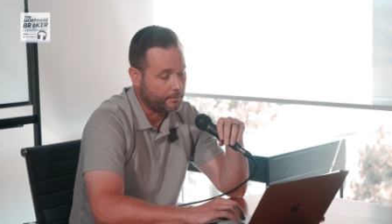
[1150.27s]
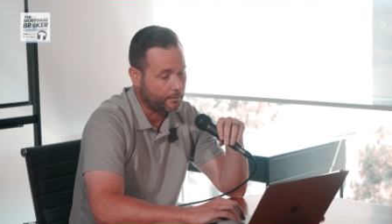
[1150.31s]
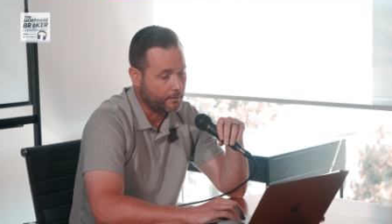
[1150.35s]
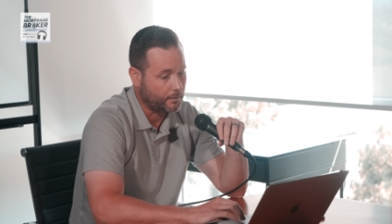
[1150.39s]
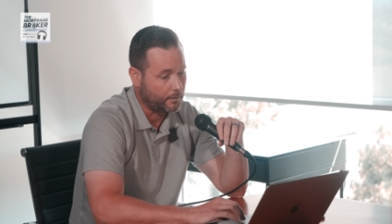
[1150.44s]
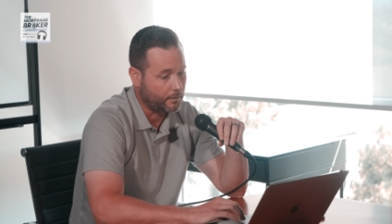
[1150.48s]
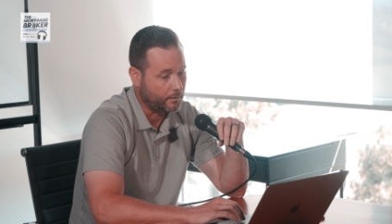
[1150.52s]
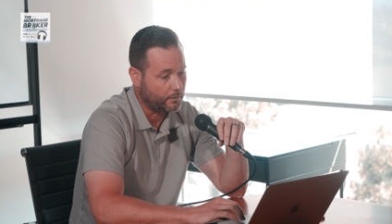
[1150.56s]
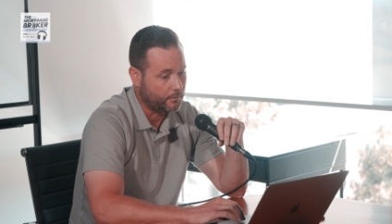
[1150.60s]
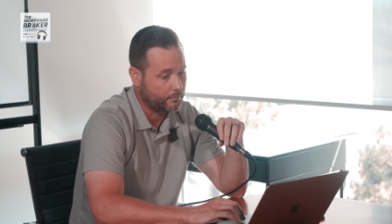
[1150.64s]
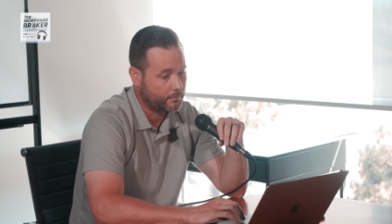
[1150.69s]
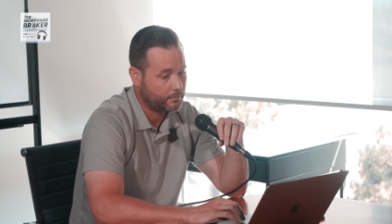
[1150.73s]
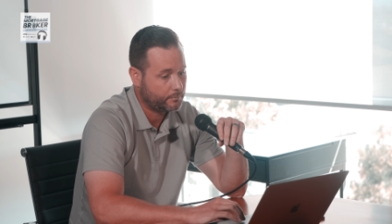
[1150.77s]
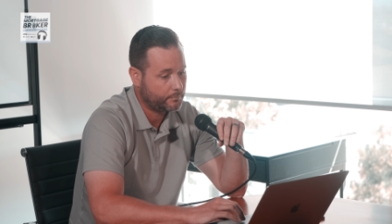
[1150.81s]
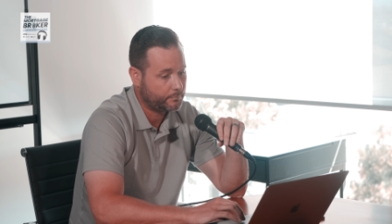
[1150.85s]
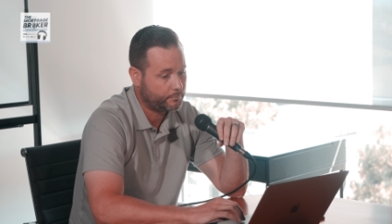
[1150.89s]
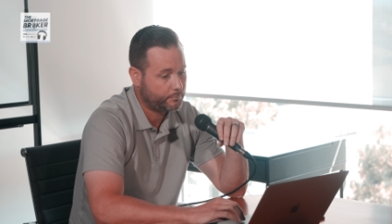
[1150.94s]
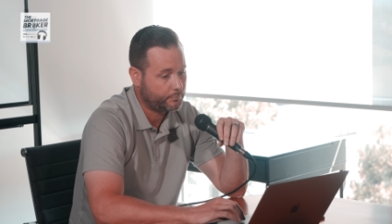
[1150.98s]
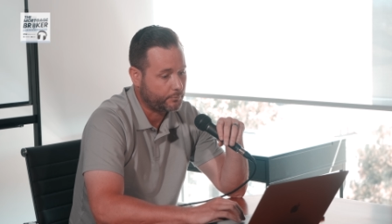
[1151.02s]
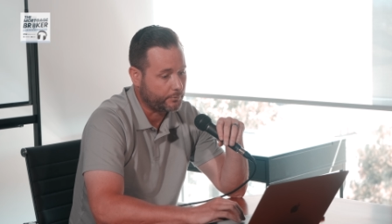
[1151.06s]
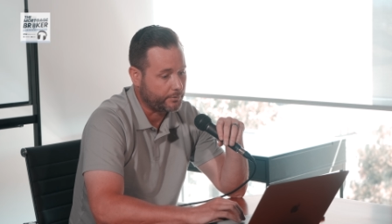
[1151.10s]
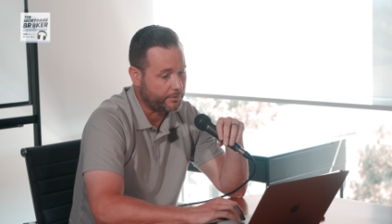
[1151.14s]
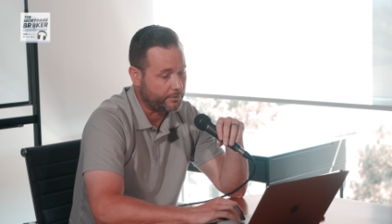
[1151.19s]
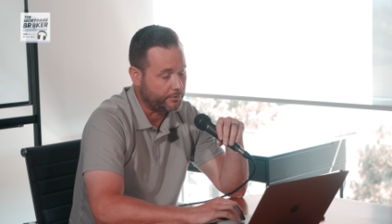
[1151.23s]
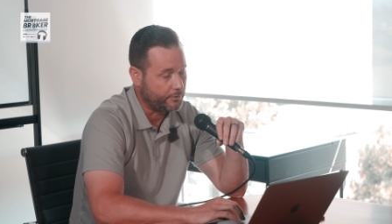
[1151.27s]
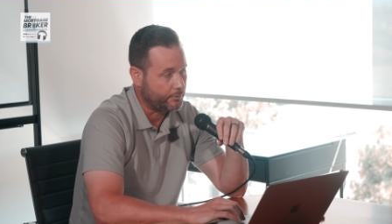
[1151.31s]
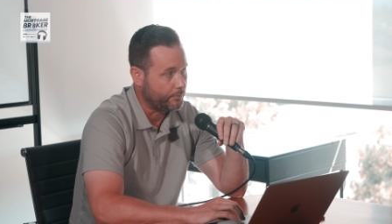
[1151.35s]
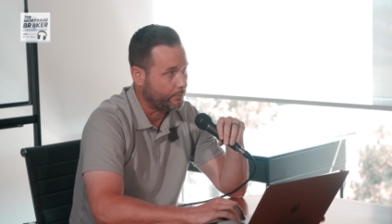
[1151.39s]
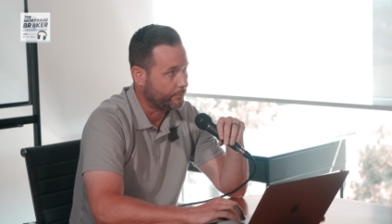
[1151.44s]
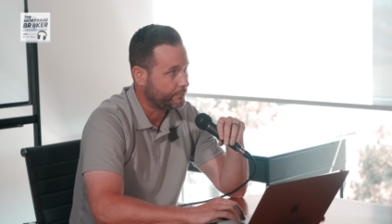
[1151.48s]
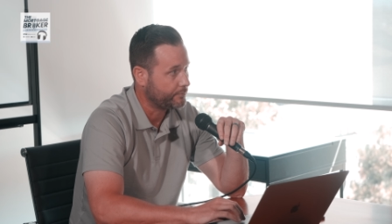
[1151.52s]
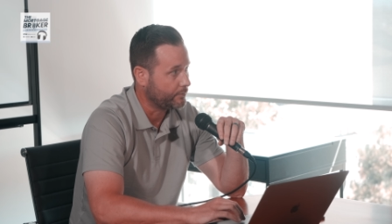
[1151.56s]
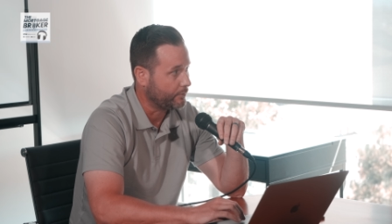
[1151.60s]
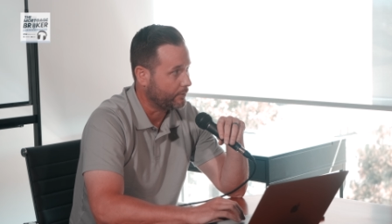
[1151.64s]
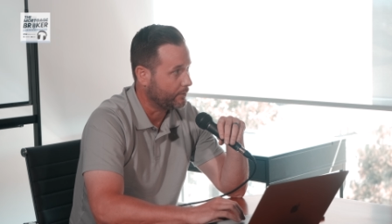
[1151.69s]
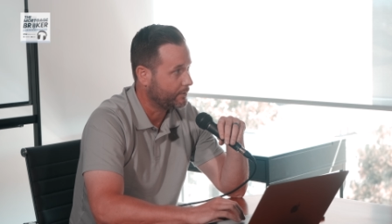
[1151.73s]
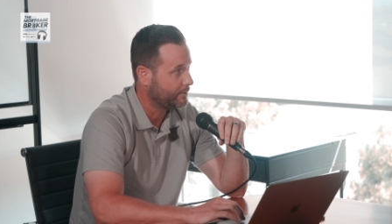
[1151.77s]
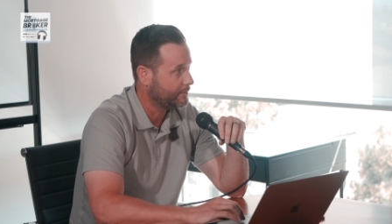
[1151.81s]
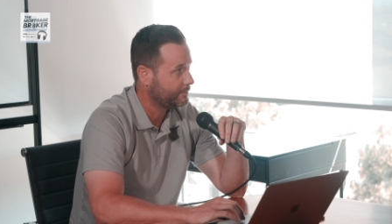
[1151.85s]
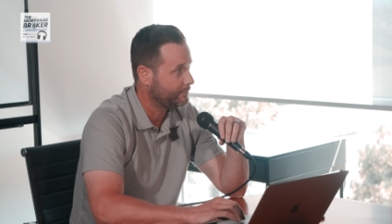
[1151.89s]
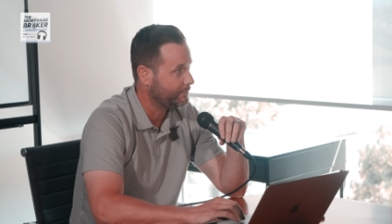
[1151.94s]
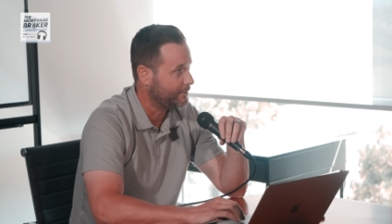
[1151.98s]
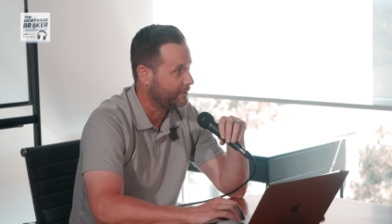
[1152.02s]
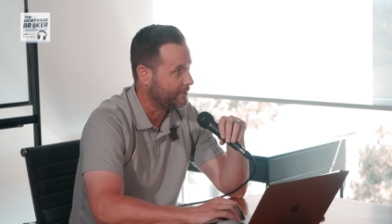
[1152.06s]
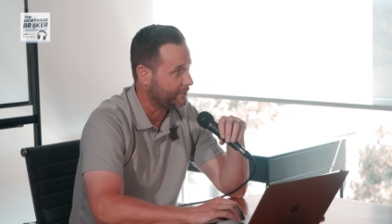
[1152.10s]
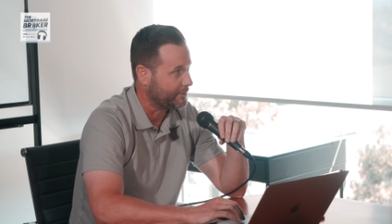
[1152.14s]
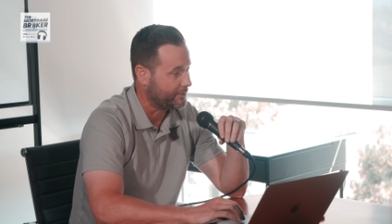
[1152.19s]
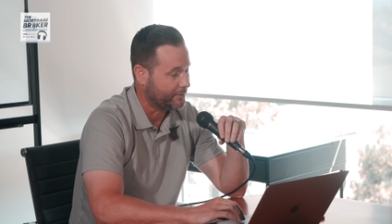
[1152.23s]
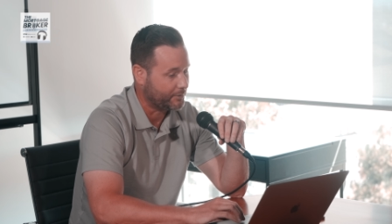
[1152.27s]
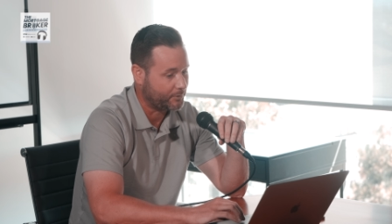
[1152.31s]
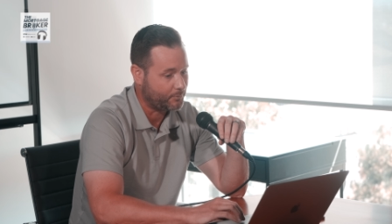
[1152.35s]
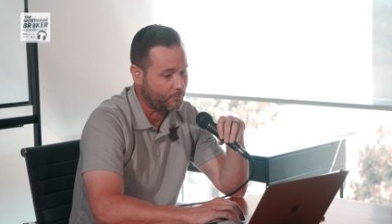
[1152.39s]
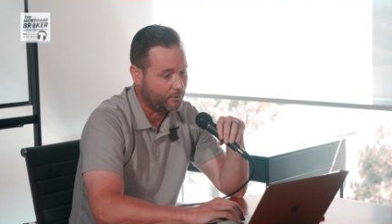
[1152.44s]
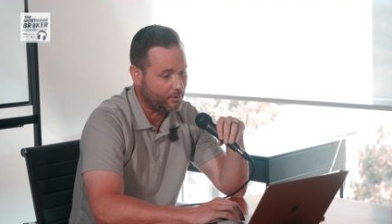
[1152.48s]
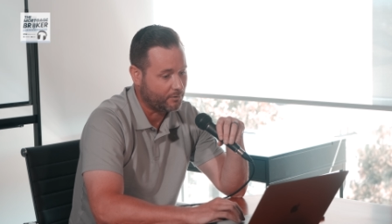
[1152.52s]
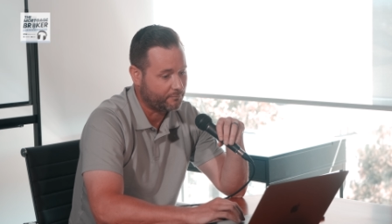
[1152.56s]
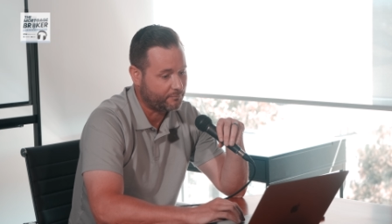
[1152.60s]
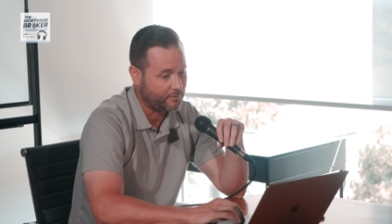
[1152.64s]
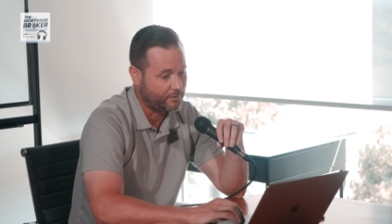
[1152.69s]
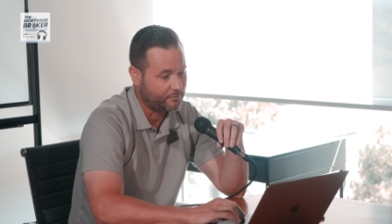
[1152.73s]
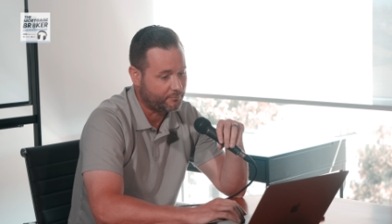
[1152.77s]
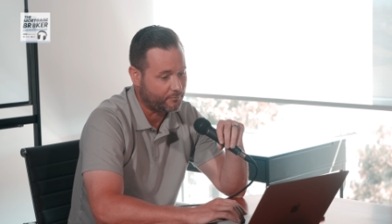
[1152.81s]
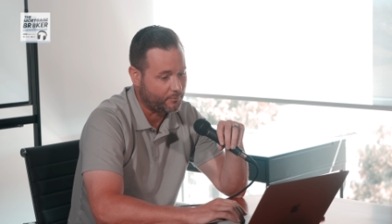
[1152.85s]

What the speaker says: new to what I'm going to qualify